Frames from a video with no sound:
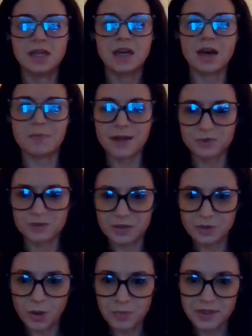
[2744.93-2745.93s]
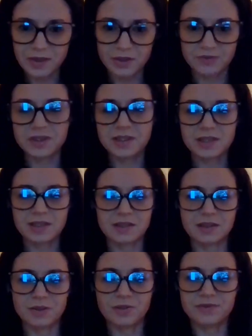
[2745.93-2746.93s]
about the topic of this
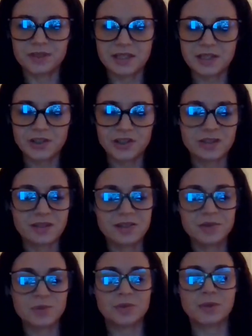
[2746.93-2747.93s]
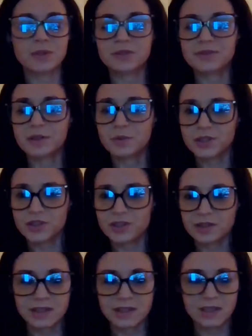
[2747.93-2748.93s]
conversation, this was one of the
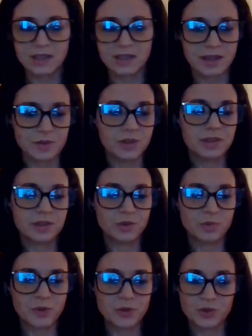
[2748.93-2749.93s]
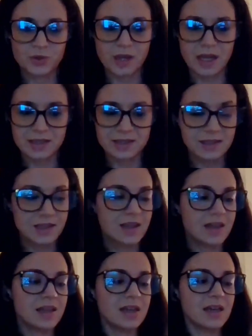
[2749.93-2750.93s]
questions that I wanted to pose to Yanis,
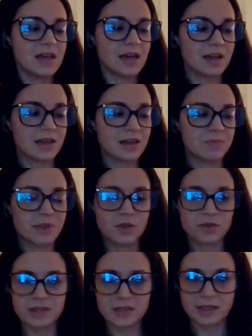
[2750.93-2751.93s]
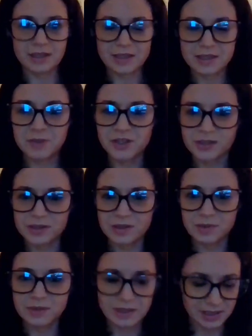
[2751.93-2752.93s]
because like,
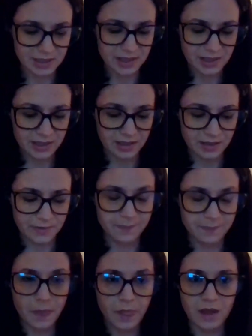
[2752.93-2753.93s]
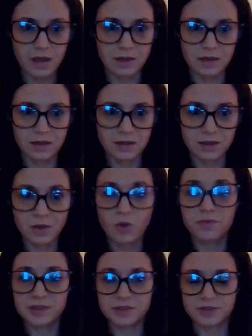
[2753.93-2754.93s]
especially with this
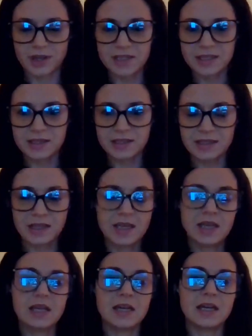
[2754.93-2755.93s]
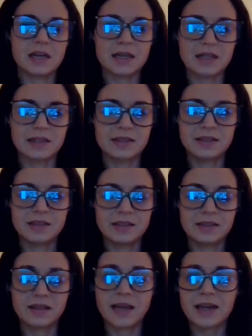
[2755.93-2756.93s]
COVID crisis,
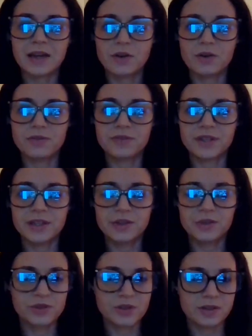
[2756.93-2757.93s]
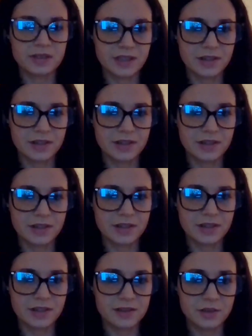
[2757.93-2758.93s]
the lack of EU solidarity
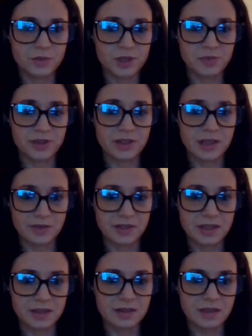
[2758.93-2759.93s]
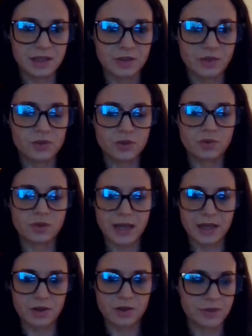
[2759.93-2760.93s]
was pretty evident, and also
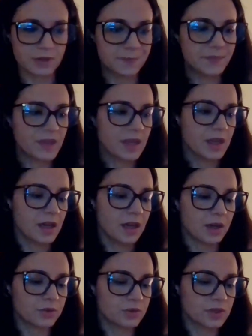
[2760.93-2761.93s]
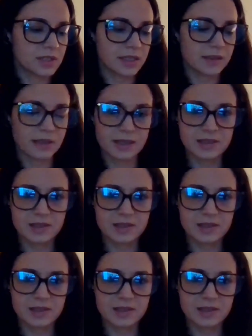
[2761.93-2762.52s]
lack of how to say, like